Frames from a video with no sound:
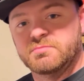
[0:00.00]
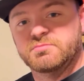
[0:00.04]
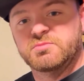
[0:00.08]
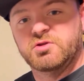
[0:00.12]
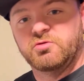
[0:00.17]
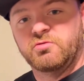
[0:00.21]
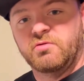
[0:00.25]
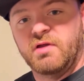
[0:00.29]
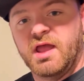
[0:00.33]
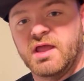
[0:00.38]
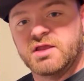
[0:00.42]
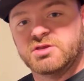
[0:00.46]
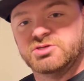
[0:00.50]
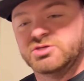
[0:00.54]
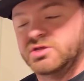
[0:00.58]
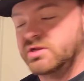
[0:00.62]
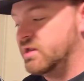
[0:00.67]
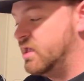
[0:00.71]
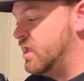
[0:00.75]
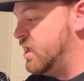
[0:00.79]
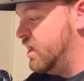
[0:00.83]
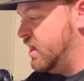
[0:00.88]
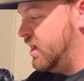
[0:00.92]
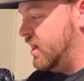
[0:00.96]
direction
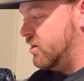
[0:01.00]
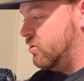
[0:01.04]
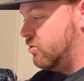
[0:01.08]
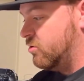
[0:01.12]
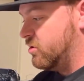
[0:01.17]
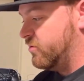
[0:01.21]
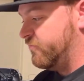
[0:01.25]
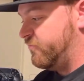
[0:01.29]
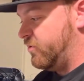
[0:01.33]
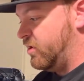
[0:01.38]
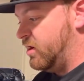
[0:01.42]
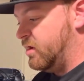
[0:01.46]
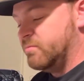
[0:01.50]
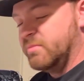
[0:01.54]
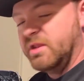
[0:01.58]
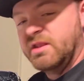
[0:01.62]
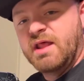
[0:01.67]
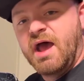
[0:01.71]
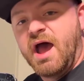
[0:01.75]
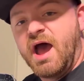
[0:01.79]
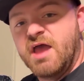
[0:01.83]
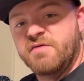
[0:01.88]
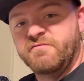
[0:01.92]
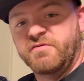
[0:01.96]
in order for him to
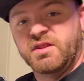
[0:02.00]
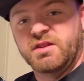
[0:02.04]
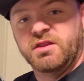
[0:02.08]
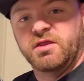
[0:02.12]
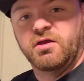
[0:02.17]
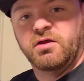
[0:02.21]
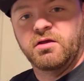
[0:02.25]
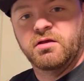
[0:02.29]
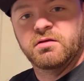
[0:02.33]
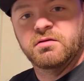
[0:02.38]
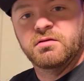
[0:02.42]
dive in here.